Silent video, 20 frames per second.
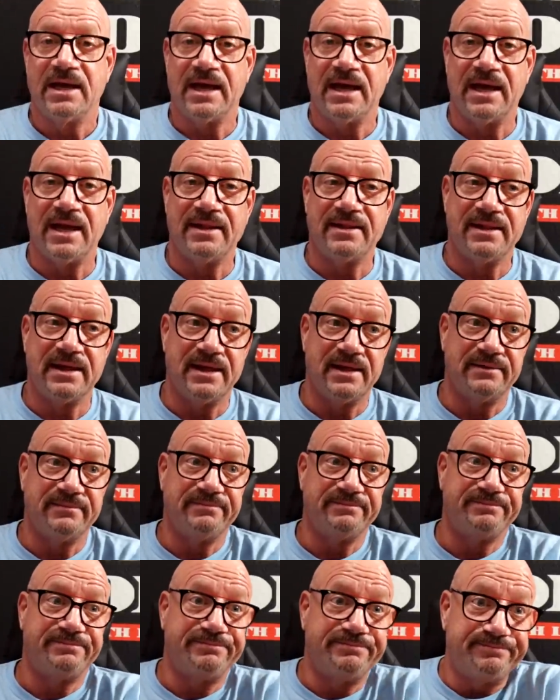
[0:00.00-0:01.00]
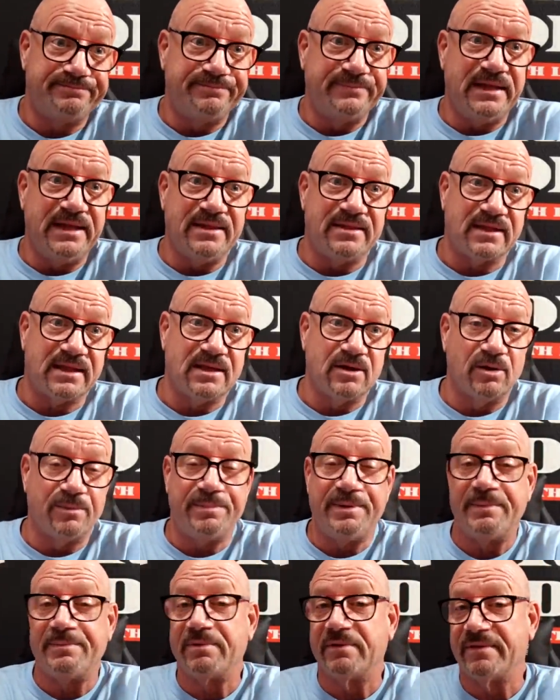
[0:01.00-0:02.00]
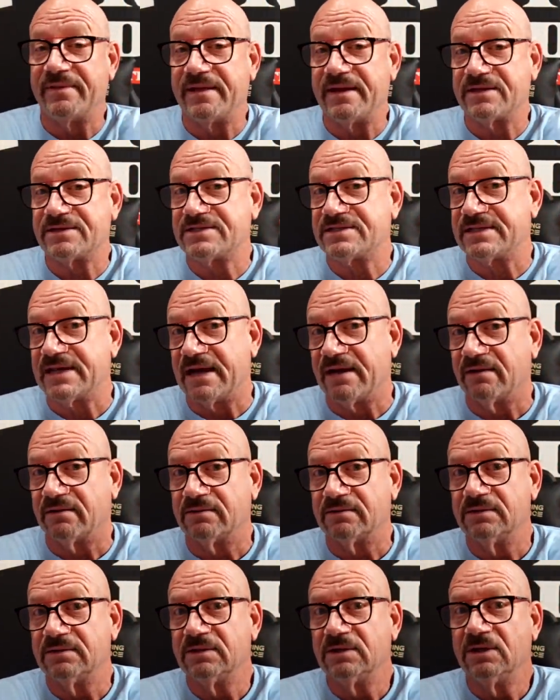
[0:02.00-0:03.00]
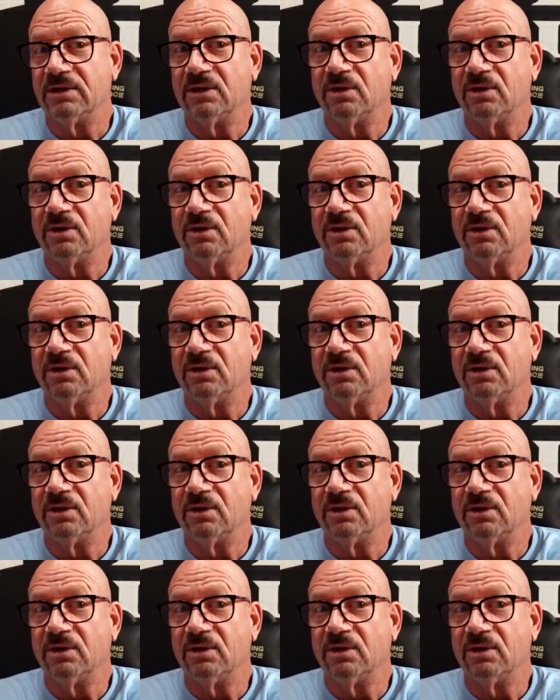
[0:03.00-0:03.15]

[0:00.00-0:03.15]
and then either kill people in their cell